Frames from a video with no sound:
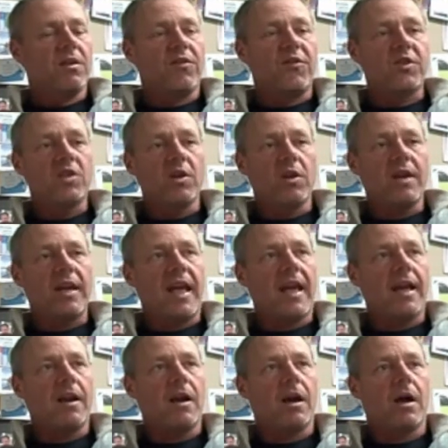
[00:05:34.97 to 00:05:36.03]
the facility
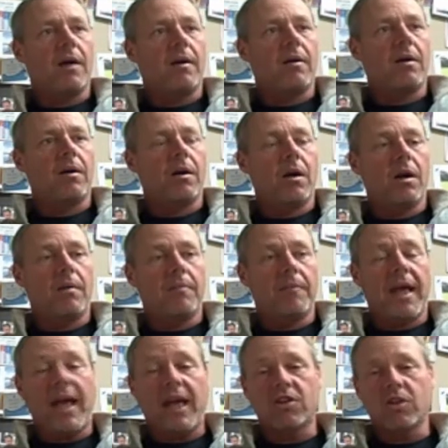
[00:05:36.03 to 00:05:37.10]
had
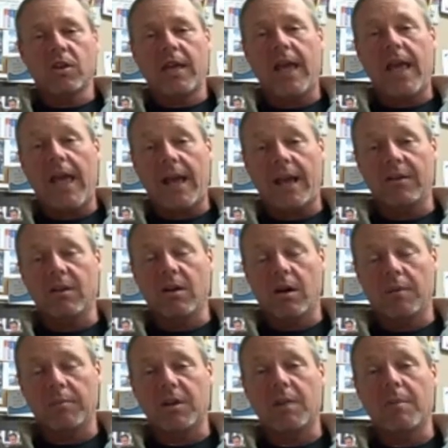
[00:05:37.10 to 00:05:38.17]
actually had
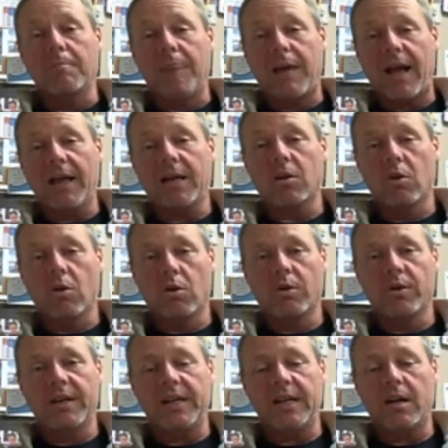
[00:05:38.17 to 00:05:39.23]
combined
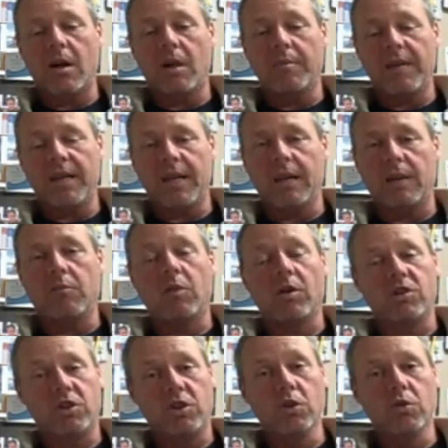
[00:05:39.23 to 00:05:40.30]
chlorine coming in,
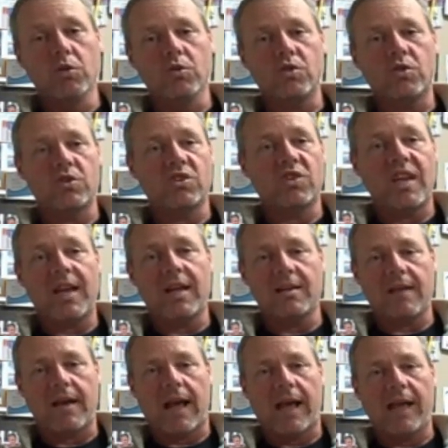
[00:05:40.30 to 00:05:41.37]
was used to
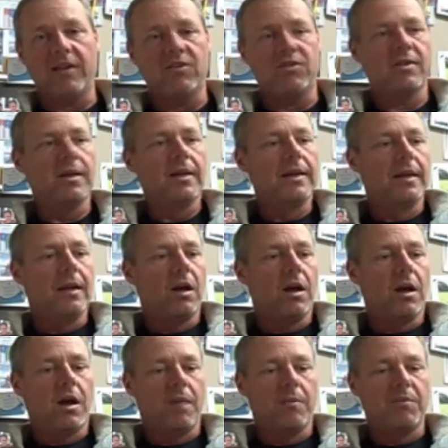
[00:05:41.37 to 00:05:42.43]
sanitize
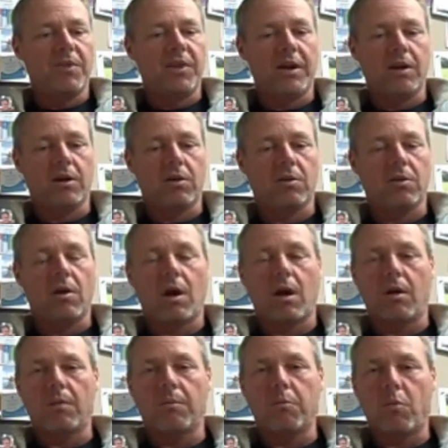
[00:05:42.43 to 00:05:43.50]
their
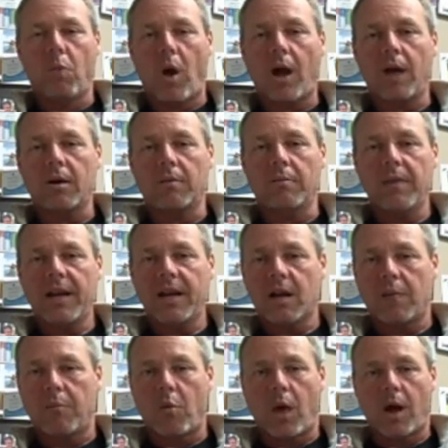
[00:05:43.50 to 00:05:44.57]
water,
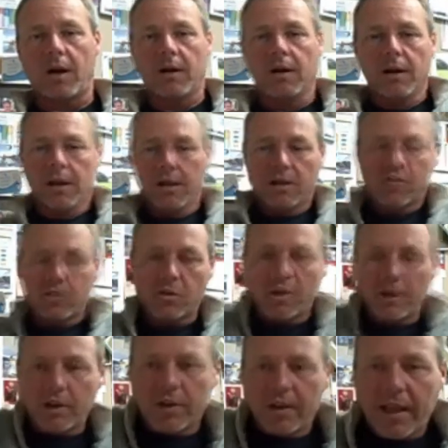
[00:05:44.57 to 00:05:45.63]
makeup water.
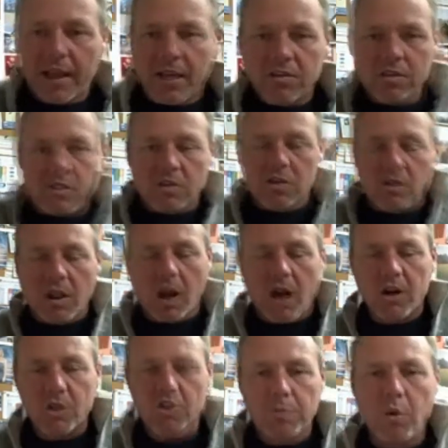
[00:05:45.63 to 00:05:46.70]
So here he has this
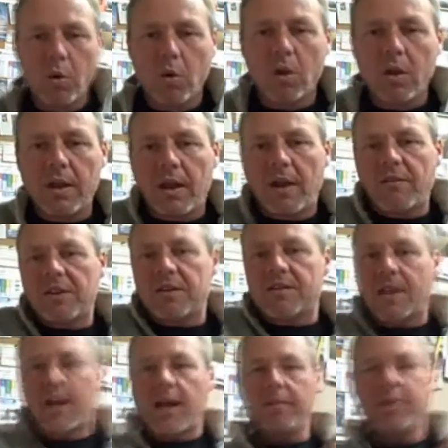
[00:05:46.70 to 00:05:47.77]
large pool, and every
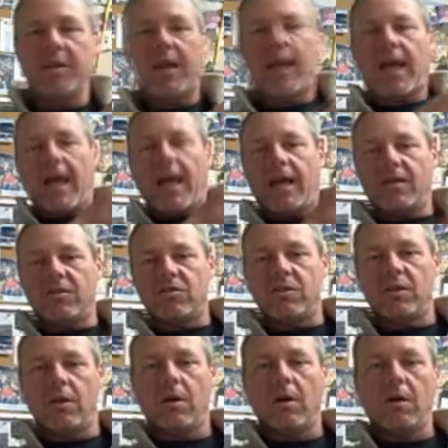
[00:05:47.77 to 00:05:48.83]
time he
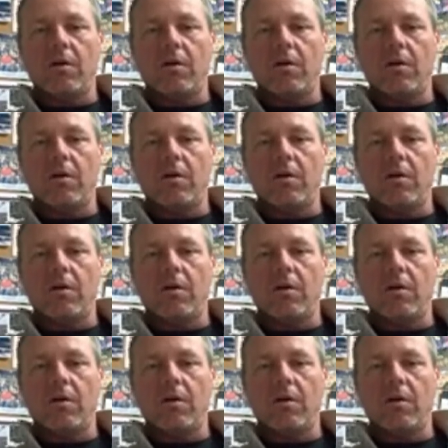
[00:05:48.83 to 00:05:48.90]
adds,